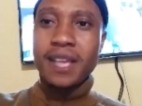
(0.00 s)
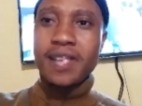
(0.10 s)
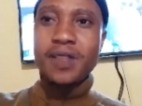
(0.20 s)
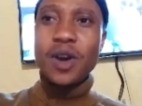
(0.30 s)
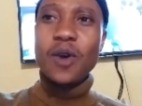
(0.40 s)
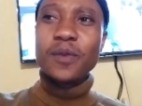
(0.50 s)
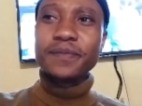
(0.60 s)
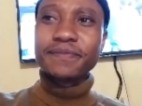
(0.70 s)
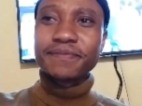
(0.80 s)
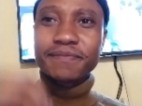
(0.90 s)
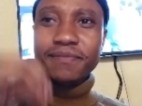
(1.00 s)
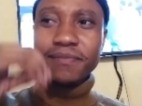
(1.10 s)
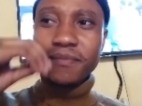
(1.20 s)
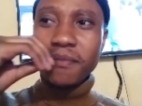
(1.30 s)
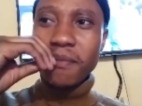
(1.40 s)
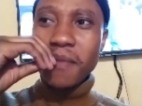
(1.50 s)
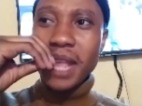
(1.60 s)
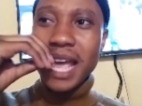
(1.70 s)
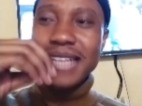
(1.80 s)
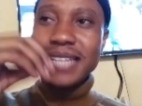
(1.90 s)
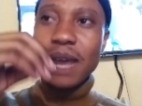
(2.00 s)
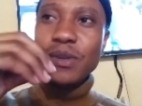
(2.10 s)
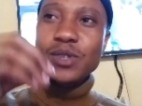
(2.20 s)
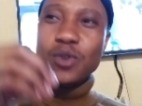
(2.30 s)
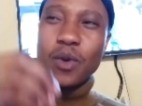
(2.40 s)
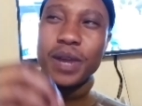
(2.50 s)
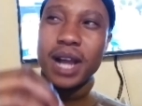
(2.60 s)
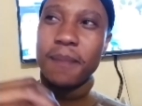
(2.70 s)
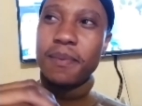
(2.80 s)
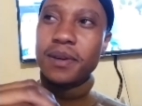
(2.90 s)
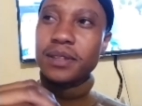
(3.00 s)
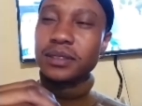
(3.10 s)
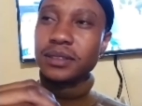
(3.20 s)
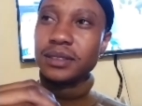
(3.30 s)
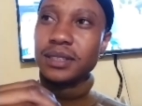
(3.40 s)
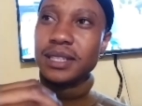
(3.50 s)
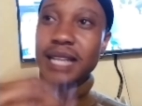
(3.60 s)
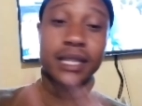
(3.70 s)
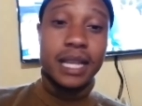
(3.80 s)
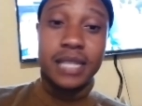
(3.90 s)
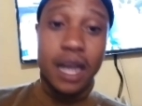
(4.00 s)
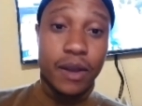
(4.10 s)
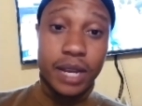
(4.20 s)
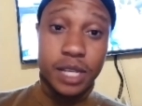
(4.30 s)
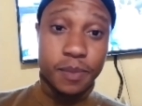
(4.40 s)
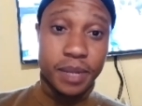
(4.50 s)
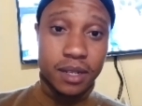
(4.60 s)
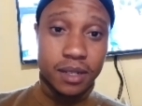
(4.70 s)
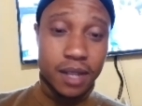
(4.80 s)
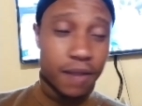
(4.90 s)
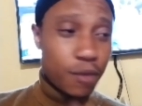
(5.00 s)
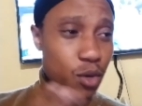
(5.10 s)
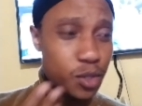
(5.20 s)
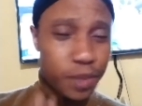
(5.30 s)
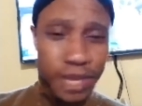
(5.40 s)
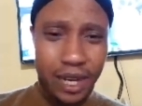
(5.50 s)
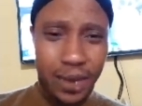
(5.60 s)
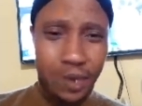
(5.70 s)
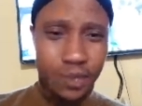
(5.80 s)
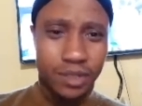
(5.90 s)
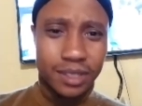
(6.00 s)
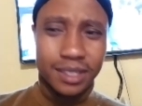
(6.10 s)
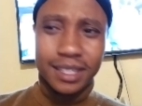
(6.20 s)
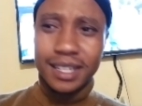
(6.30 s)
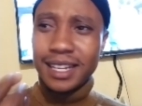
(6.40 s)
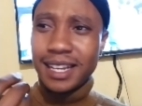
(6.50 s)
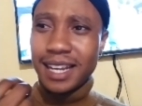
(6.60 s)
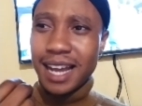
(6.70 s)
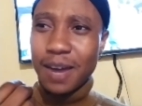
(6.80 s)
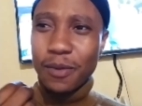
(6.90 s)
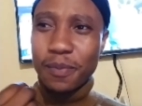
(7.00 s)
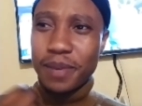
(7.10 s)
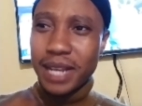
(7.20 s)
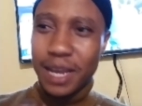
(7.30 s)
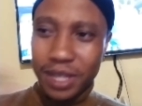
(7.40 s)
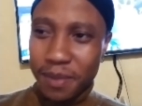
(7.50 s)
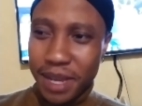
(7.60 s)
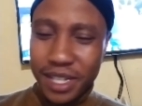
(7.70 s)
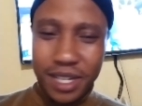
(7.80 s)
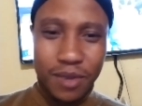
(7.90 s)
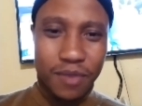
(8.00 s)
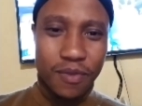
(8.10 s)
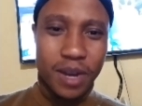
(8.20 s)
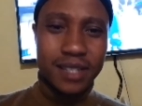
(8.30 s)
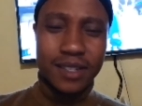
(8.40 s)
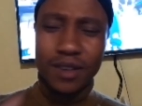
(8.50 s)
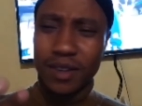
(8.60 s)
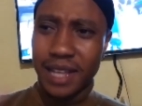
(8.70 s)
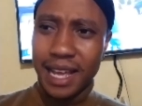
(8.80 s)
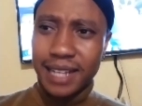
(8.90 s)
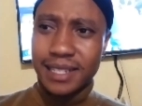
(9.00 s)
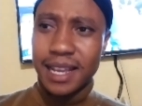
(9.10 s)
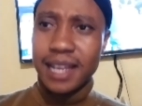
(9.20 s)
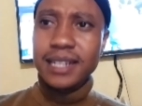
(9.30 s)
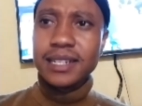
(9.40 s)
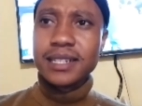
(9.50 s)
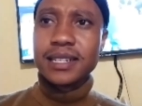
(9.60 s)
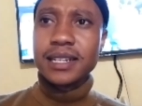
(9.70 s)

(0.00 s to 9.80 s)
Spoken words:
So as I was growing up, that's how it has been. I've always played alone. I would play with imaginary friends and all of that, and